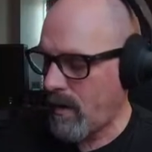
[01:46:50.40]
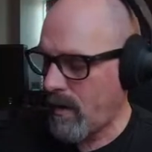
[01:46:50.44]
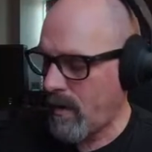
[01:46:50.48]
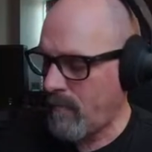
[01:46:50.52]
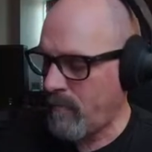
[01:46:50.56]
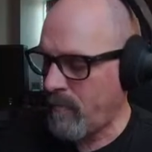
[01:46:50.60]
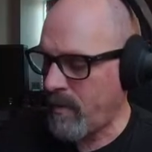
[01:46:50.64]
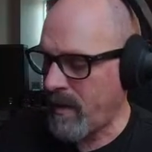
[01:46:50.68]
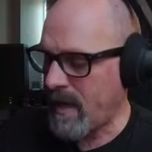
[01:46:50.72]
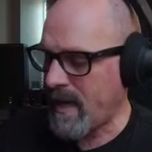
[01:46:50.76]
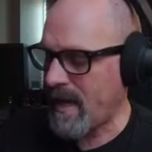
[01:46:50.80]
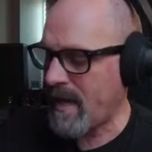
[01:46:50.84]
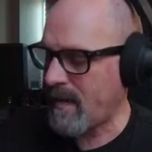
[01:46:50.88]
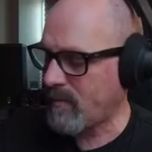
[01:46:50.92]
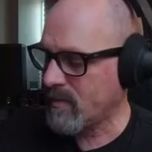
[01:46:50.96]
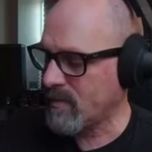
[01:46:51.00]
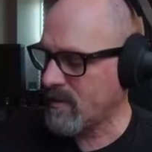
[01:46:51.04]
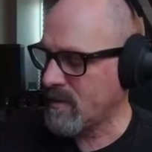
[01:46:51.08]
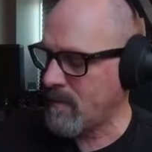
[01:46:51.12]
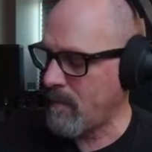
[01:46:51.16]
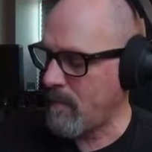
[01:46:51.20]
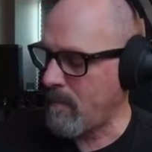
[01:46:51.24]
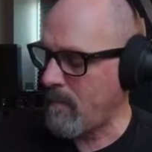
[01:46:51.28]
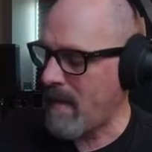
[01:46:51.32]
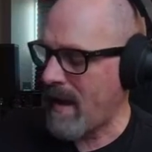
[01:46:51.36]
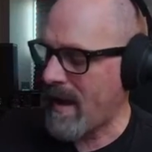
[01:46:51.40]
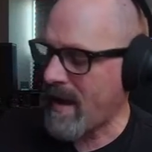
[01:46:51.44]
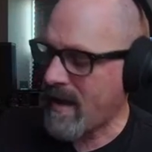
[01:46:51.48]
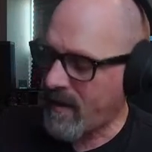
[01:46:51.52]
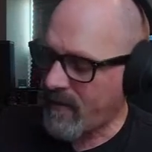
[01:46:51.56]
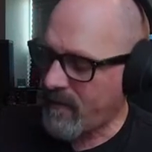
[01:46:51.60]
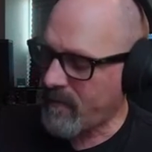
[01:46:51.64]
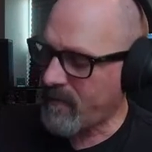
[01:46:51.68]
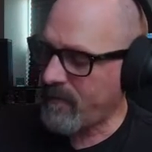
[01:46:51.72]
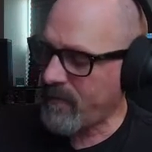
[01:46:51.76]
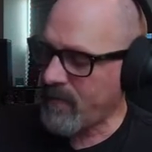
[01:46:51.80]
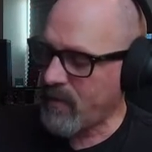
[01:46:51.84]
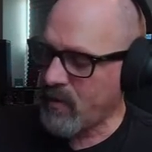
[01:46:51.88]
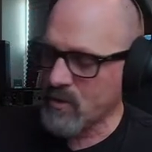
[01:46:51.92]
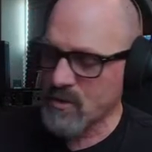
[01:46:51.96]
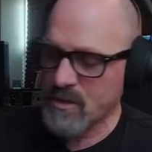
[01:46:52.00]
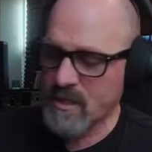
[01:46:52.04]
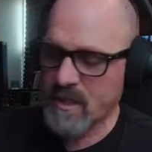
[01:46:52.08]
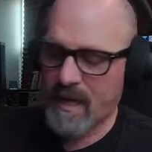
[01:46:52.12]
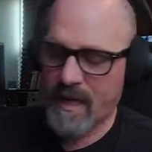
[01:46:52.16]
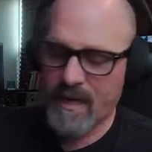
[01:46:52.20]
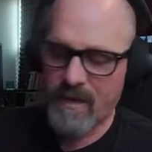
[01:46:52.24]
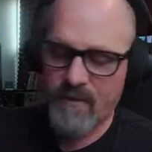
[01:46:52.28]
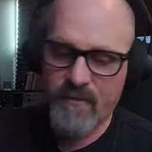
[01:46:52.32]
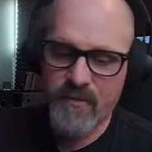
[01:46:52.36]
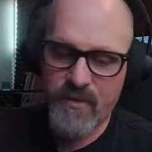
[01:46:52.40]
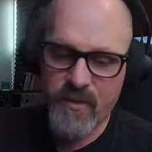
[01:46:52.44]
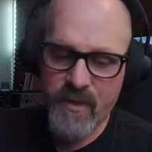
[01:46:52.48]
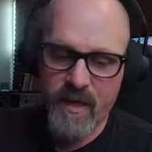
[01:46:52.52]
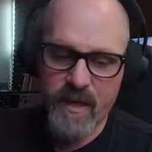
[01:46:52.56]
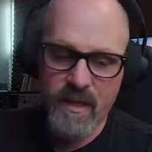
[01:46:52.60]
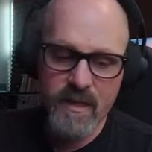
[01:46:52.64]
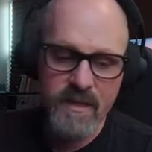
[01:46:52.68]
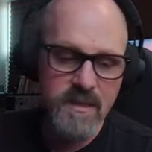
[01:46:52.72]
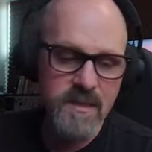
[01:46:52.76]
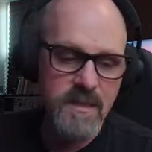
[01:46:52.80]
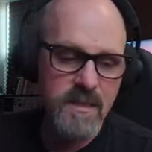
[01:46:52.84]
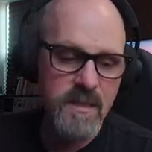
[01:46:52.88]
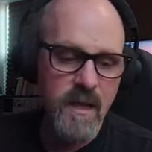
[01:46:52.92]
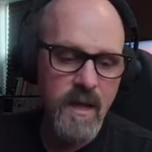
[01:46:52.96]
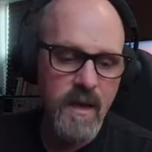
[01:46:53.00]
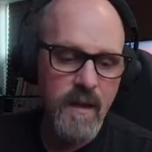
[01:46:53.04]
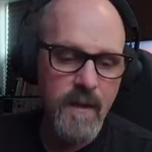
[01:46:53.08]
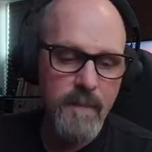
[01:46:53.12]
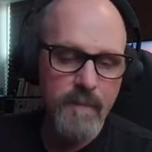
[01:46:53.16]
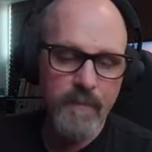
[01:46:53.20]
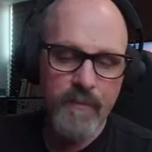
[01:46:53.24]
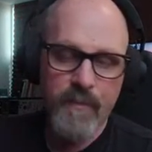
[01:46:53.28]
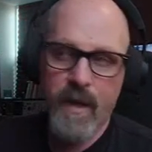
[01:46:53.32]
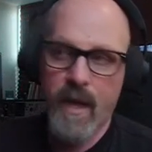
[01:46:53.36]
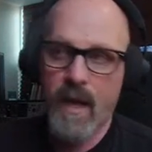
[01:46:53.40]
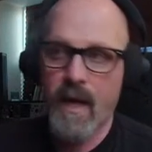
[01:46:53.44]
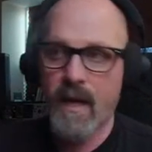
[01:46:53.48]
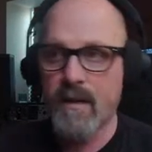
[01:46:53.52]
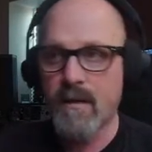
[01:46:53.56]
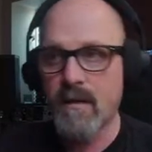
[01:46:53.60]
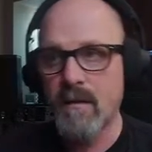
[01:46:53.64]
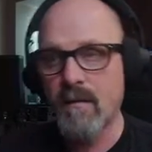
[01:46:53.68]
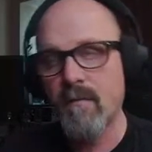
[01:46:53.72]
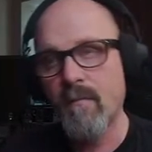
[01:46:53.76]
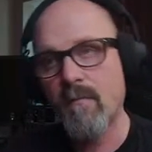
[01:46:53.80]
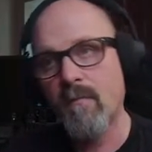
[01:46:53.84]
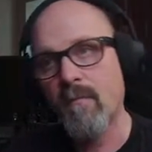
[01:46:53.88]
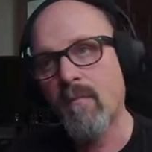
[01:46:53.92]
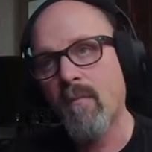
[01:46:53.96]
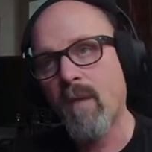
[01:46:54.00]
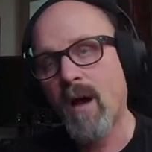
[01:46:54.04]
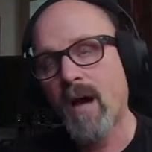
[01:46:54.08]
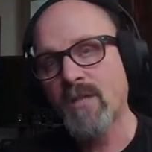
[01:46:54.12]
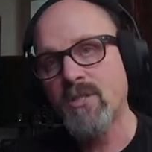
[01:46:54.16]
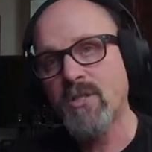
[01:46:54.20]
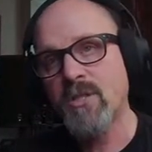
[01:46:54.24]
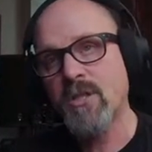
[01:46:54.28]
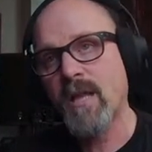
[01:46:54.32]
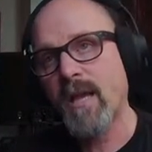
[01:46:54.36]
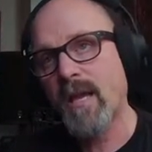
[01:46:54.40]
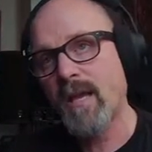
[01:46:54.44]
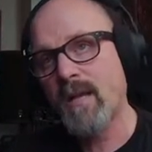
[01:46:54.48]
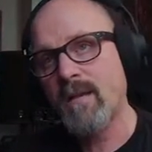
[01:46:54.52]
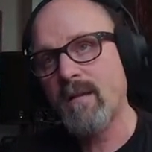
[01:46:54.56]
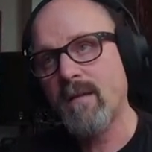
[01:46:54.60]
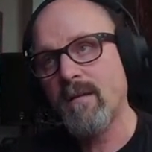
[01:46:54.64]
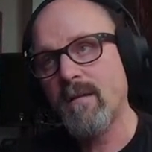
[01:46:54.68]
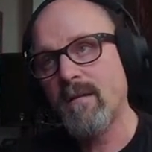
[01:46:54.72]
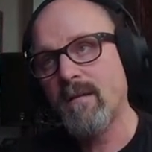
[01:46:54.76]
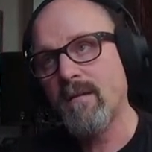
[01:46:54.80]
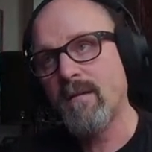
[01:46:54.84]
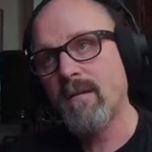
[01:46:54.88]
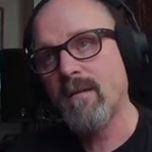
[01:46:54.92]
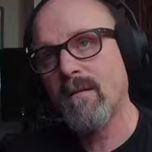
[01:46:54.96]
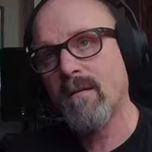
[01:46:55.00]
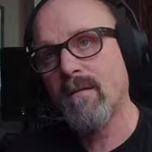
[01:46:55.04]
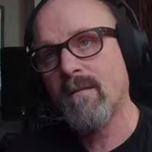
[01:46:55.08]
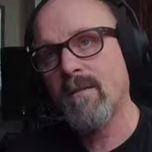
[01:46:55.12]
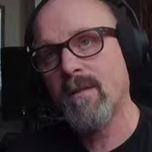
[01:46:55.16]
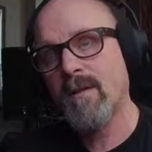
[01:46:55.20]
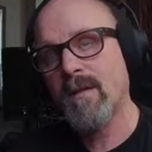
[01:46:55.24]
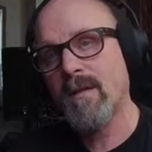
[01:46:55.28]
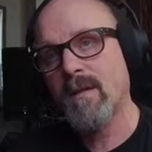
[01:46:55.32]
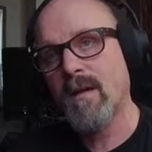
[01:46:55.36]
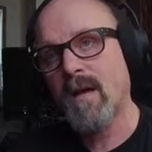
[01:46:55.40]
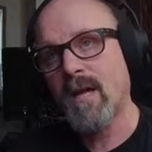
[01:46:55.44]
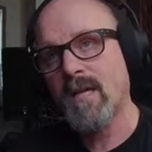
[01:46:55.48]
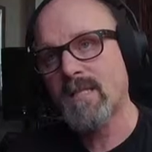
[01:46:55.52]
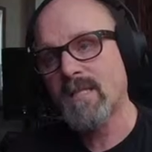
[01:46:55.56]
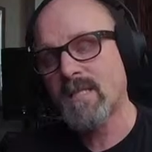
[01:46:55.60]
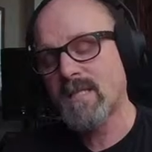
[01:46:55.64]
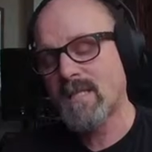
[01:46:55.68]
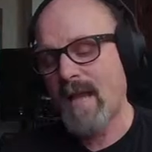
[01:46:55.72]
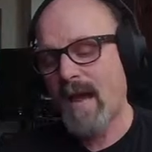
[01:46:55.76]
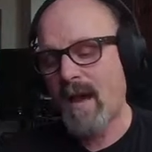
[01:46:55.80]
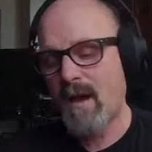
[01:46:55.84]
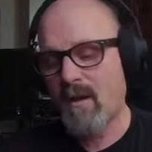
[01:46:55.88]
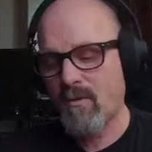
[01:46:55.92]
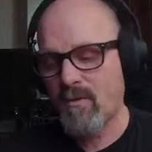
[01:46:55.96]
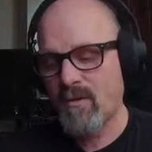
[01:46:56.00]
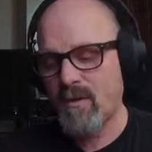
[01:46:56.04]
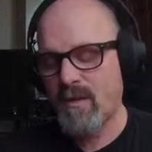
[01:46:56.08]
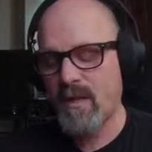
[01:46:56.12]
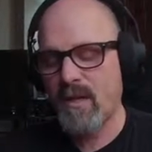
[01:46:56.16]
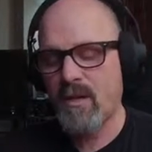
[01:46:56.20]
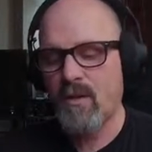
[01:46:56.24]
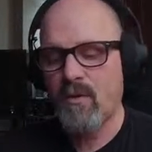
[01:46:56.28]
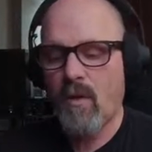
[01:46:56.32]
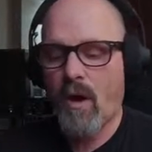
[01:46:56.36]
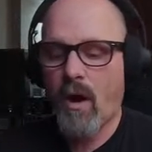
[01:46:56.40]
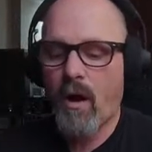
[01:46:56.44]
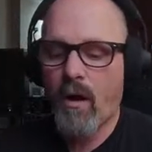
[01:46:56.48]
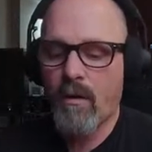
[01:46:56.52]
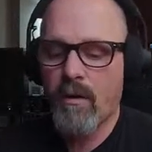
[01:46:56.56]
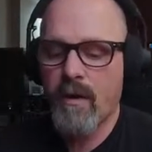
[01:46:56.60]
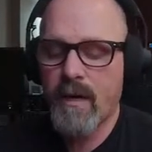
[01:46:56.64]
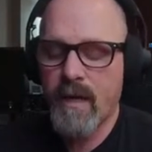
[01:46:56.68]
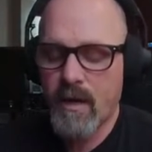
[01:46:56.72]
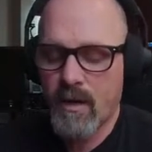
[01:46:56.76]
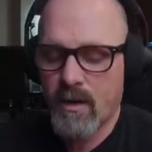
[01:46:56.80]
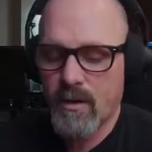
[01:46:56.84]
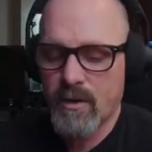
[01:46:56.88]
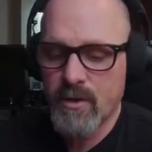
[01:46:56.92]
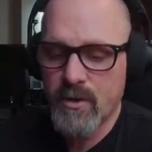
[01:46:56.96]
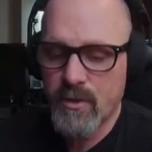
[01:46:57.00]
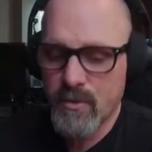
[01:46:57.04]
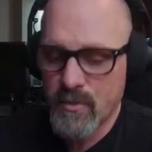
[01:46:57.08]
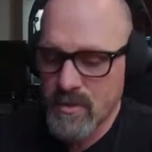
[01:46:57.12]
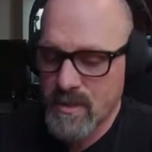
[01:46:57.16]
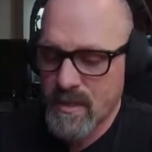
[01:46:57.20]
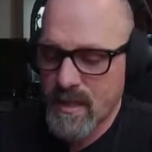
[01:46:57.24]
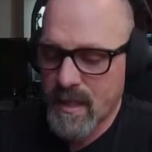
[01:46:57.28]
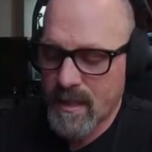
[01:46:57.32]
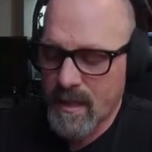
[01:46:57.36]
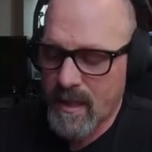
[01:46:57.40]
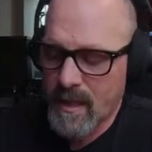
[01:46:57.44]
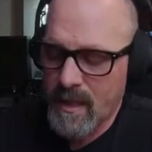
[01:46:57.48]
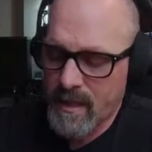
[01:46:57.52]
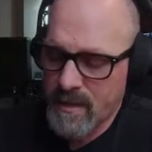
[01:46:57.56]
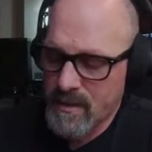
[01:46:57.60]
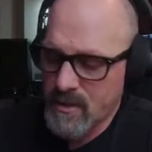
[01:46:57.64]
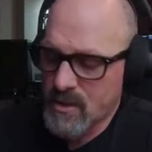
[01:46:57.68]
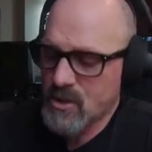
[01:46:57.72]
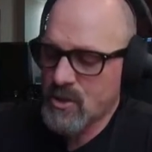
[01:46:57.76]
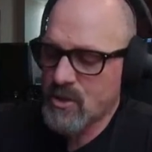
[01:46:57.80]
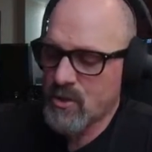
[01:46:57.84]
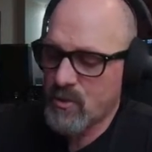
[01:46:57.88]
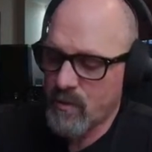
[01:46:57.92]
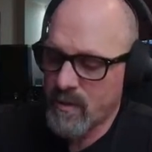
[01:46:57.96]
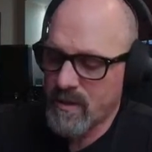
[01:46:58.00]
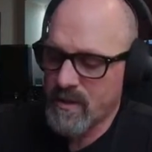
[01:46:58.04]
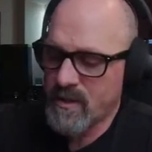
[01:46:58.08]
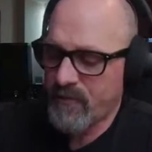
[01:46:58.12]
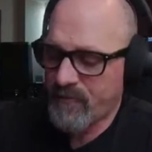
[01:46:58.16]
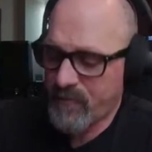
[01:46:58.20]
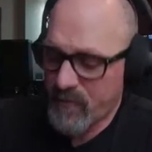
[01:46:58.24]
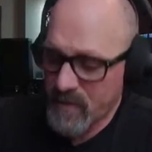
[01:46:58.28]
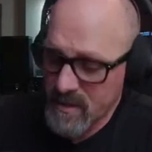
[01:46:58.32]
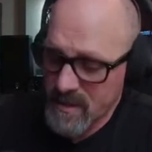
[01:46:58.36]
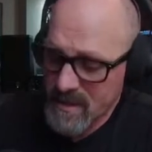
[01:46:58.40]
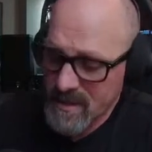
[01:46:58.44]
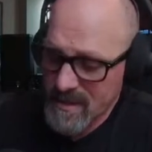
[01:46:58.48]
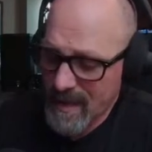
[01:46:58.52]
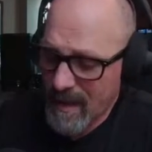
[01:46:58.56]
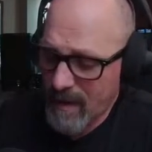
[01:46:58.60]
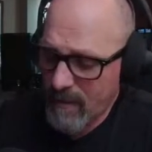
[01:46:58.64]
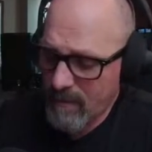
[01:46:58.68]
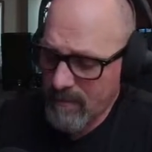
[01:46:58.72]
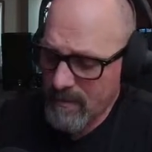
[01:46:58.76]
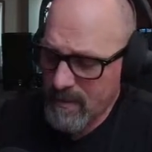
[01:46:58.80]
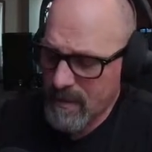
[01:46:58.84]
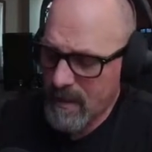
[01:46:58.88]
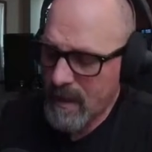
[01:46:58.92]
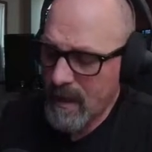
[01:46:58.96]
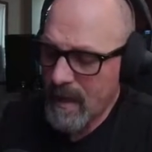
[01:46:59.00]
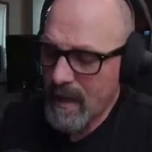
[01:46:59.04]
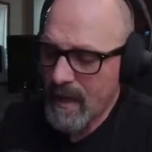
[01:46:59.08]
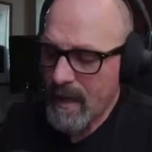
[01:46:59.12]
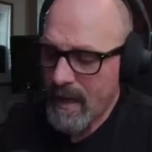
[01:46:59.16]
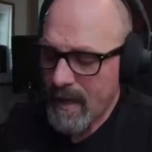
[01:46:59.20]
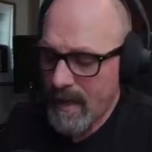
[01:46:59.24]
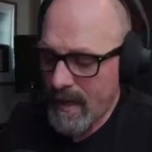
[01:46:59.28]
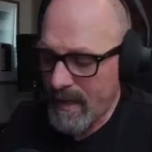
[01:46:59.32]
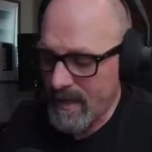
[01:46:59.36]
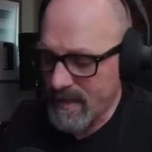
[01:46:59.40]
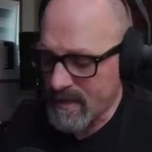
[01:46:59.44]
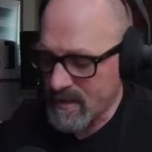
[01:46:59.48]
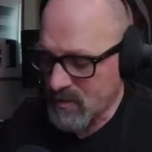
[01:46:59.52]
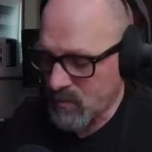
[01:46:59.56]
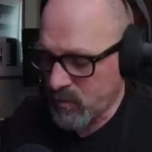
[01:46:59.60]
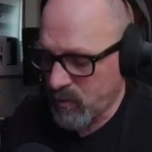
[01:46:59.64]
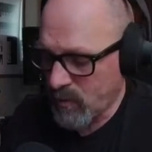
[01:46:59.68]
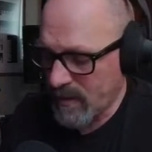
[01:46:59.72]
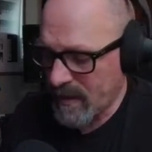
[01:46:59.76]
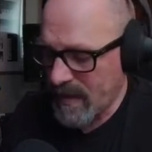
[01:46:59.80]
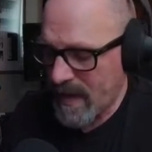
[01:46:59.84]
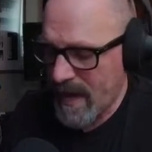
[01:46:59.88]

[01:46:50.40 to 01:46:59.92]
being able to make those kind of things and modulate a sound that you already are using into a different sound is really